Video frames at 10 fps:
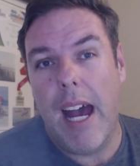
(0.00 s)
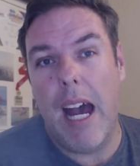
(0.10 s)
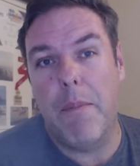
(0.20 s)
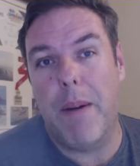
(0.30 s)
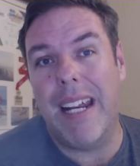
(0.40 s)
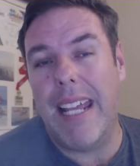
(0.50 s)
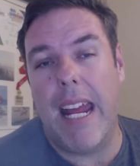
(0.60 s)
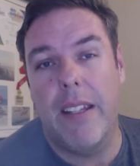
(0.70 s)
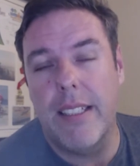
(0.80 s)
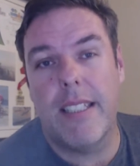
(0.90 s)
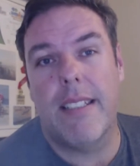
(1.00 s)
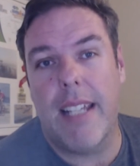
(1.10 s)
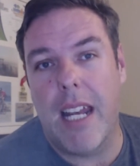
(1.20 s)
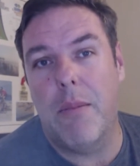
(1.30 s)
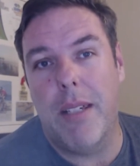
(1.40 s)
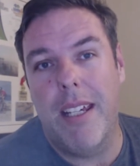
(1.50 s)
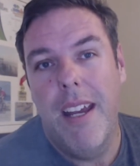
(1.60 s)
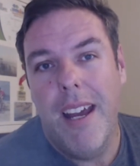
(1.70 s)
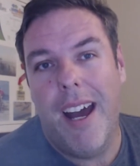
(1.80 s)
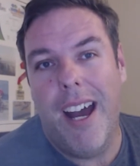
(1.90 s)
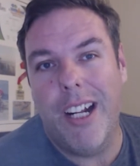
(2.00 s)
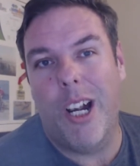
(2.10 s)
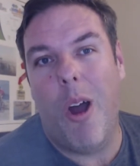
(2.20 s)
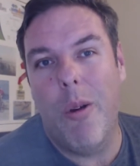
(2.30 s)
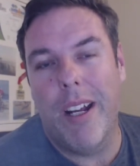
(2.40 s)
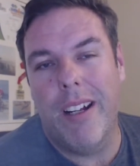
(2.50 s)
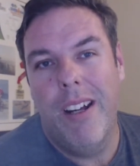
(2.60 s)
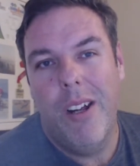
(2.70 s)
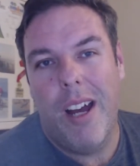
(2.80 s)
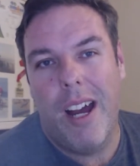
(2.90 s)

But again, this isn't going to be a glowing